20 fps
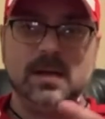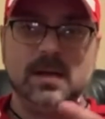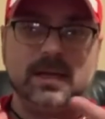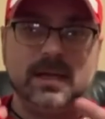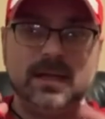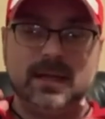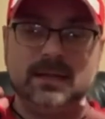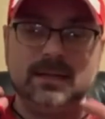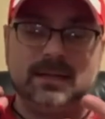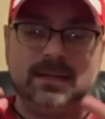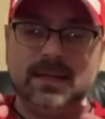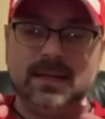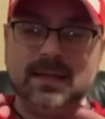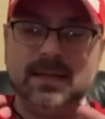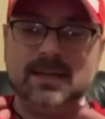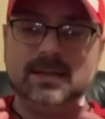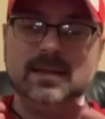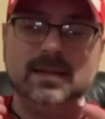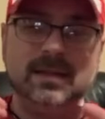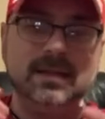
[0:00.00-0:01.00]
it's
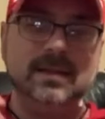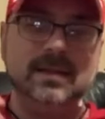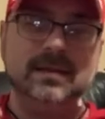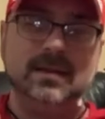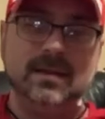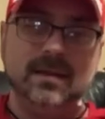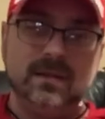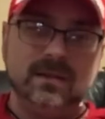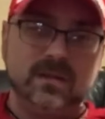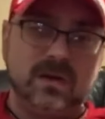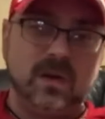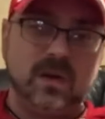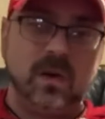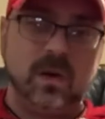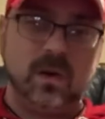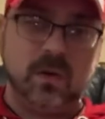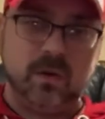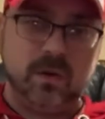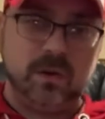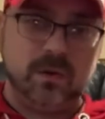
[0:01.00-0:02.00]
easy to
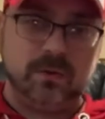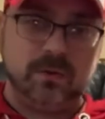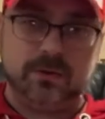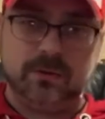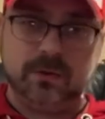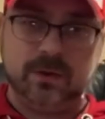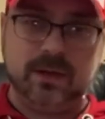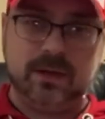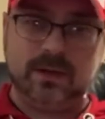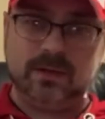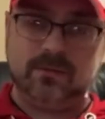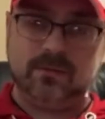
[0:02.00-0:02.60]
curl your wrist